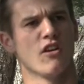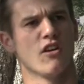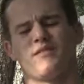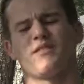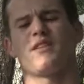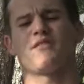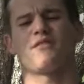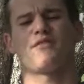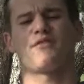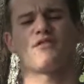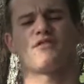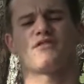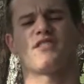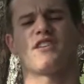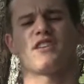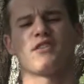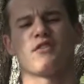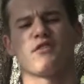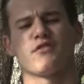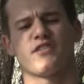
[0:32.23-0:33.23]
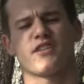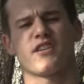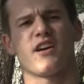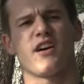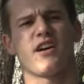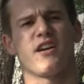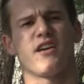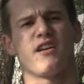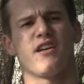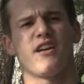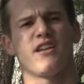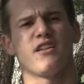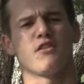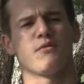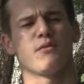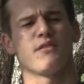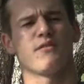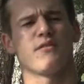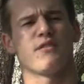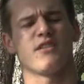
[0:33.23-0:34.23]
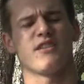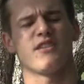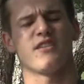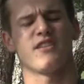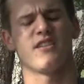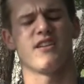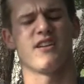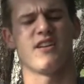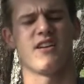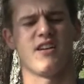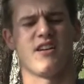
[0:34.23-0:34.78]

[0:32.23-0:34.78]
When I was first diagnosed, I kind of had a little bit of a